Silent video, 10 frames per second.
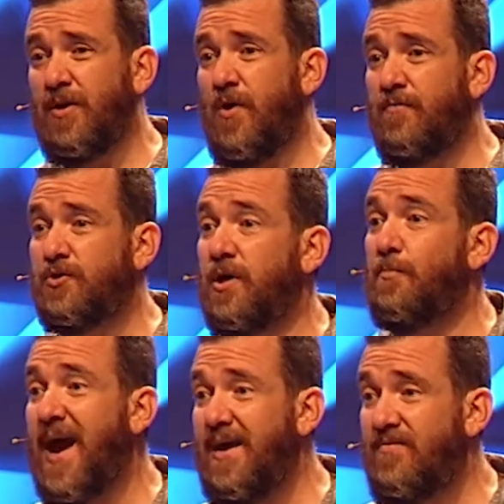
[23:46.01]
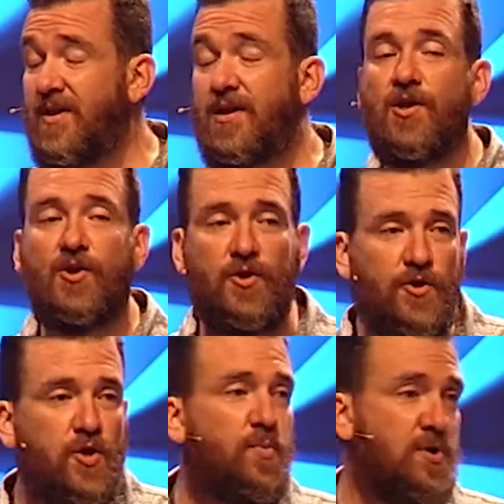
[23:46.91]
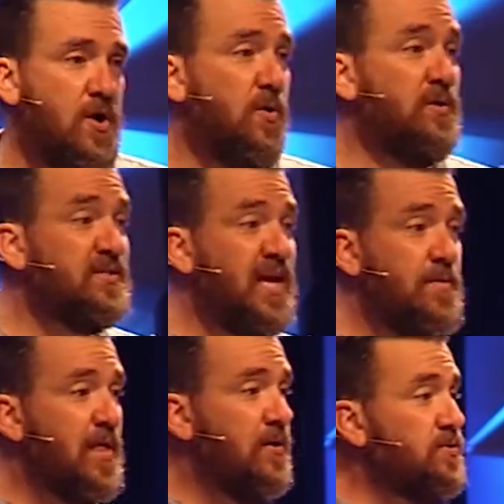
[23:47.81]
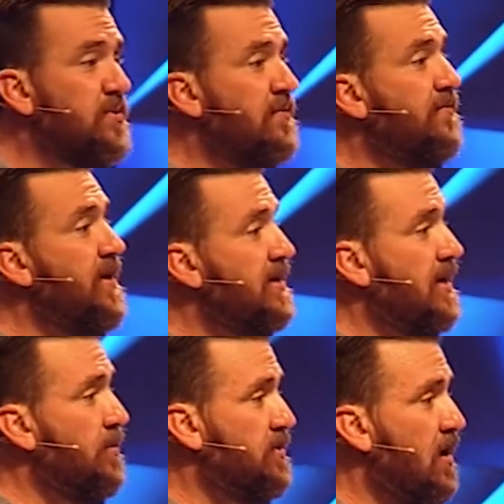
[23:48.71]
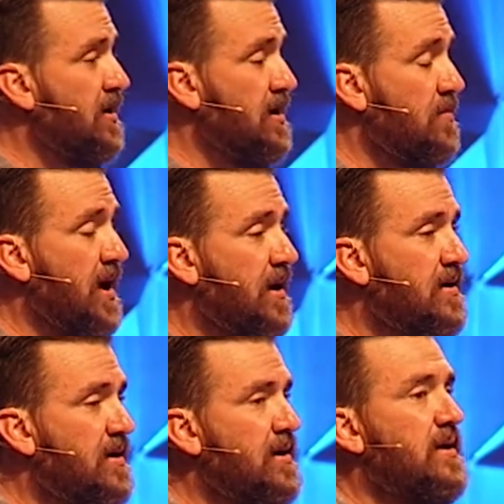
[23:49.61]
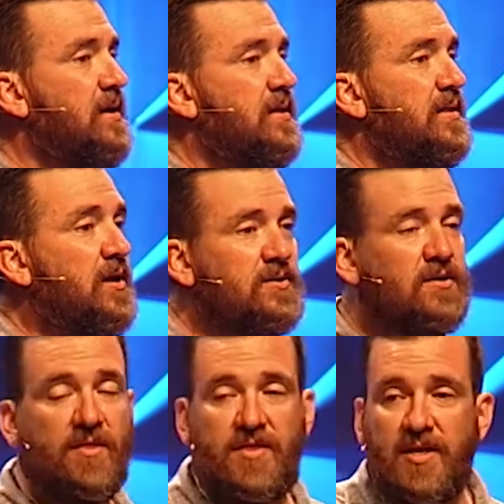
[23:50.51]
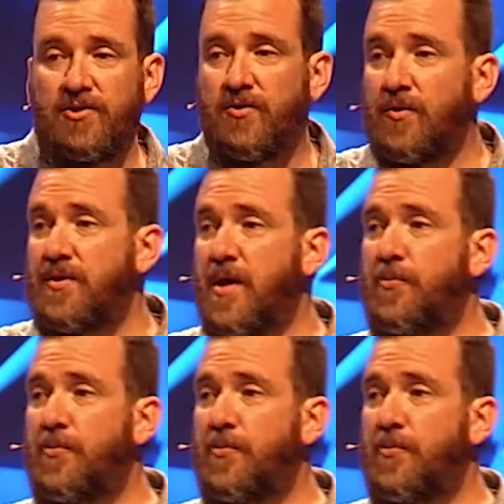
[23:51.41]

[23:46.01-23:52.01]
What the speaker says: if you ever took a bite of it, you would know. And the same that goes with the fig that he was talking about. There's a thistle that